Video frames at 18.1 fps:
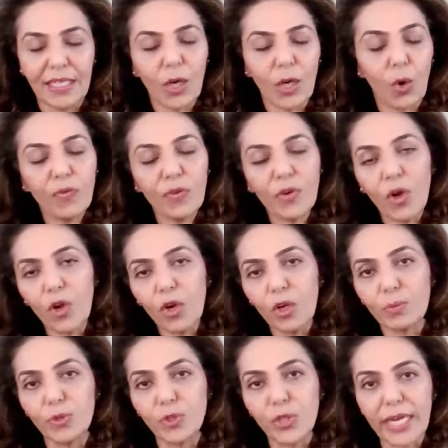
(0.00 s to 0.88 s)
The
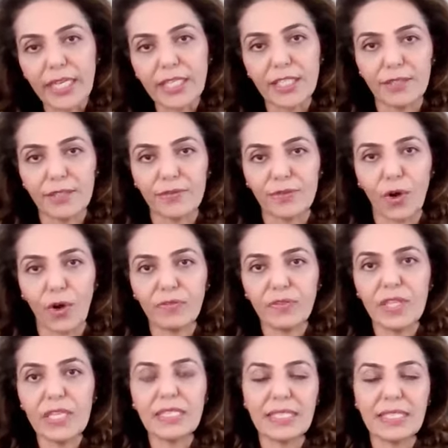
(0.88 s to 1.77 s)
overall objective
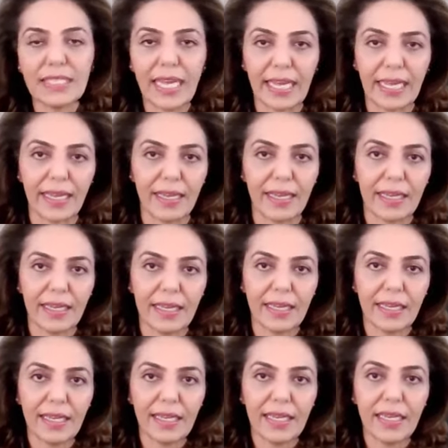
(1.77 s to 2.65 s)
of this day
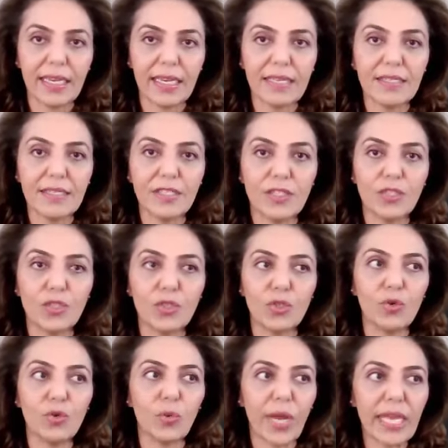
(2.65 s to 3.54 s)
is
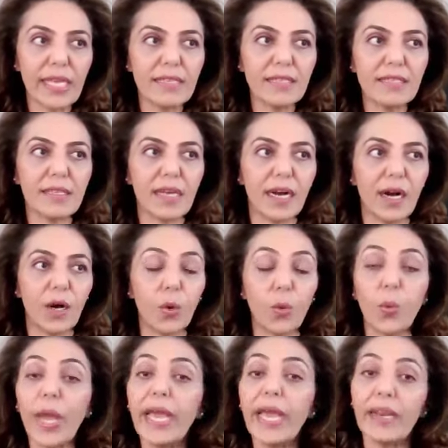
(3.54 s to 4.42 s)
to raise
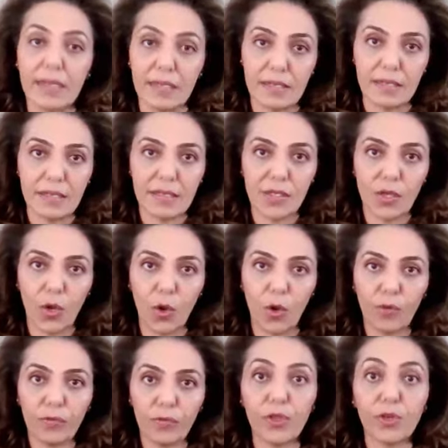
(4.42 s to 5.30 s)
awareness
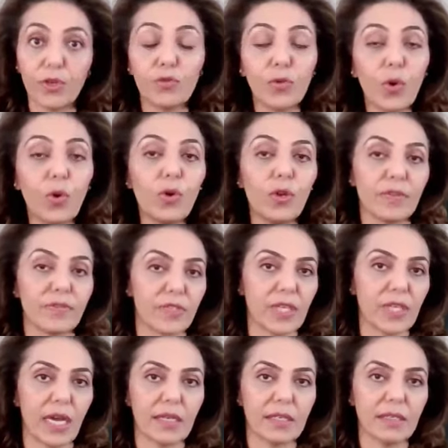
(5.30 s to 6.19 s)
of the role of
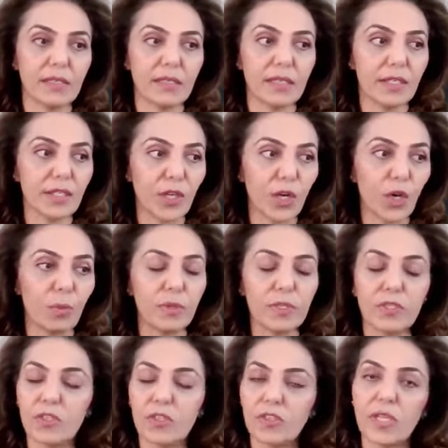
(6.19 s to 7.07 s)
science in
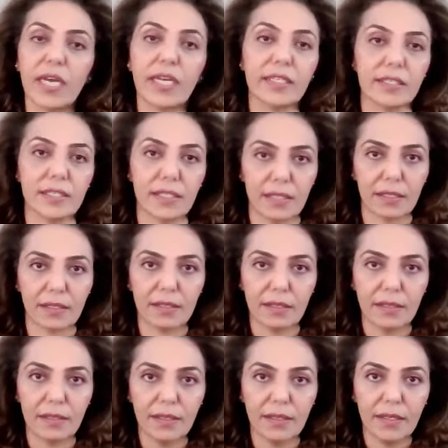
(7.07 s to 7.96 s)
global society
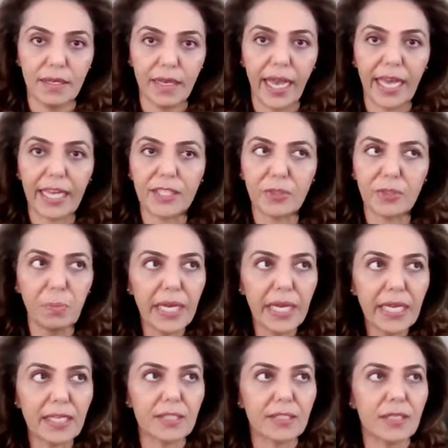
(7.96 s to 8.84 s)
and
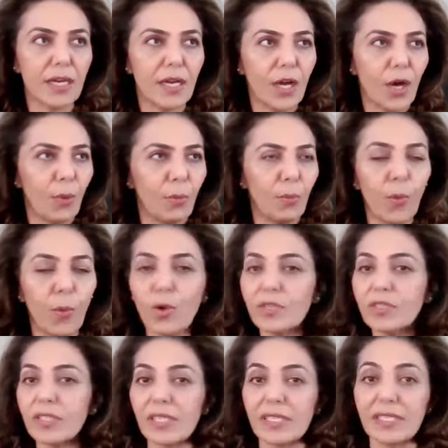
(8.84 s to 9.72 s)
make it
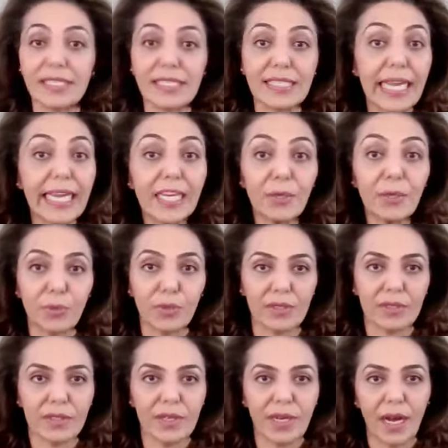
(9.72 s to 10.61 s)
more
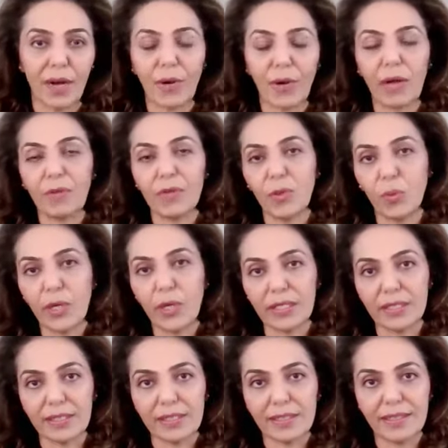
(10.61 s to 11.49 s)
sustainable around the
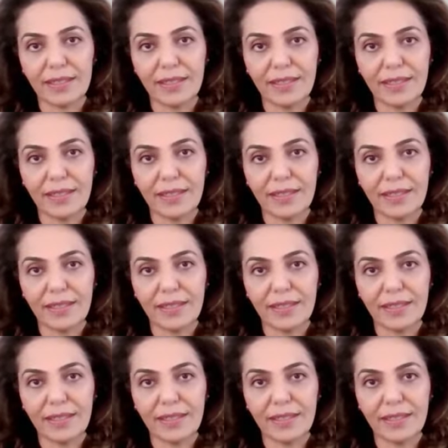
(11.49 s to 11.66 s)
world,